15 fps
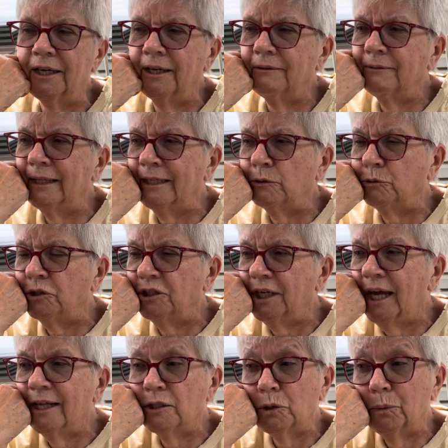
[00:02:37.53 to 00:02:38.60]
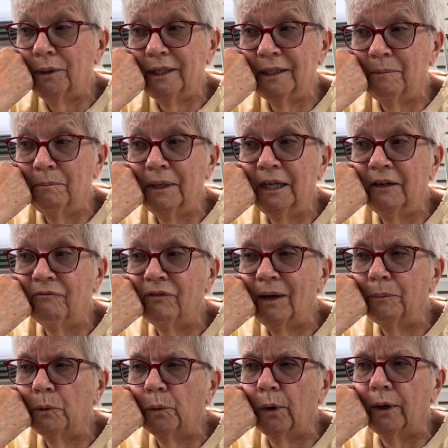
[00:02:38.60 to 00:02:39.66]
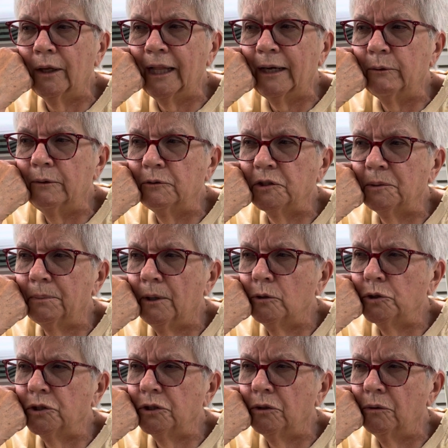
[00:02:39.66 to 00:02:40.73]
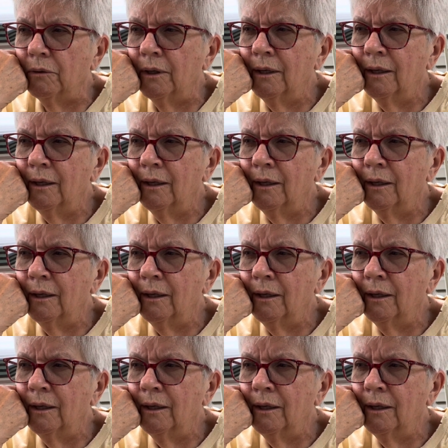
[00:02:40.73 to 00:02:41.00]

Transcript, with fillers: That's what she had. So we didn't meet in February like we were supposed to,